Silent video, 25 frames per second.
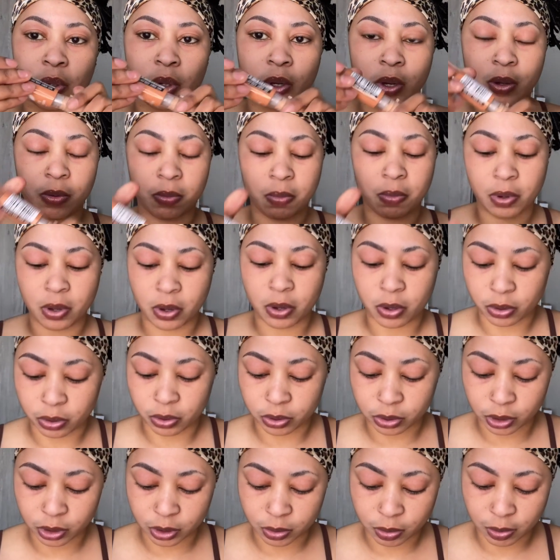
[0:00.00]
know what I'm
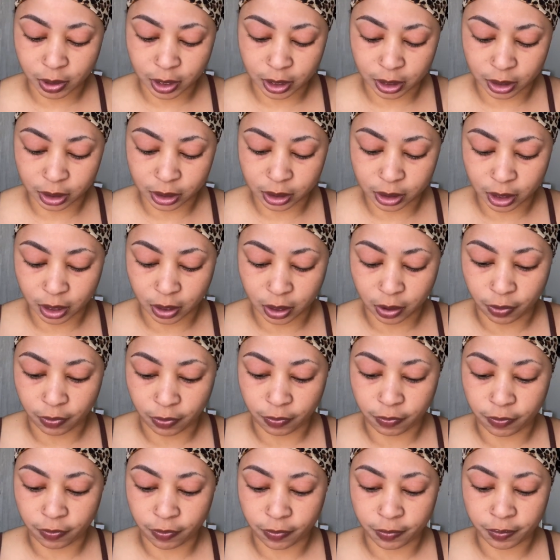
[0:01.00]
doing.
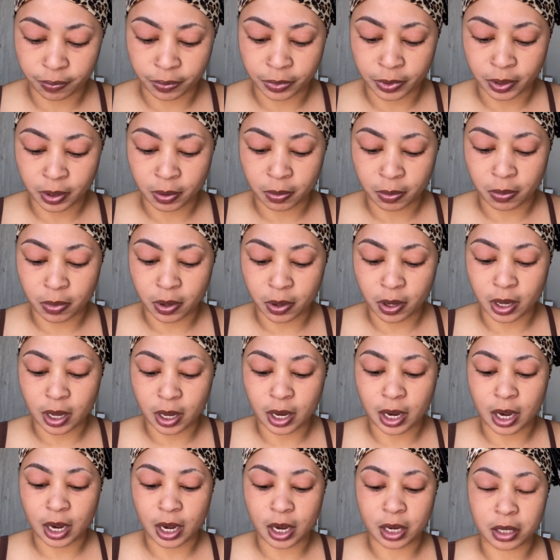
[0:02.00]
What are we
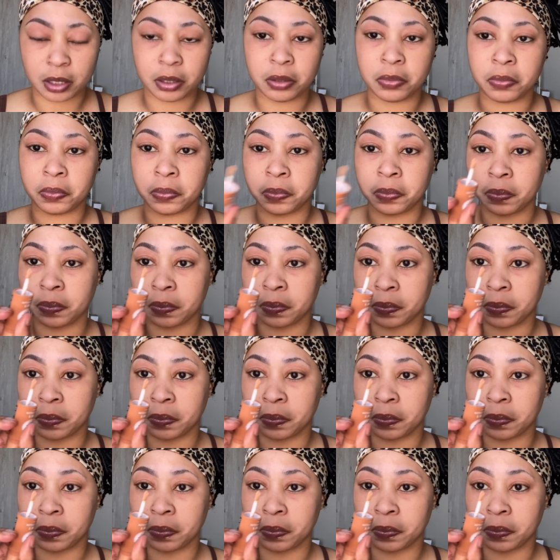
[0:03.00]
doing, girl?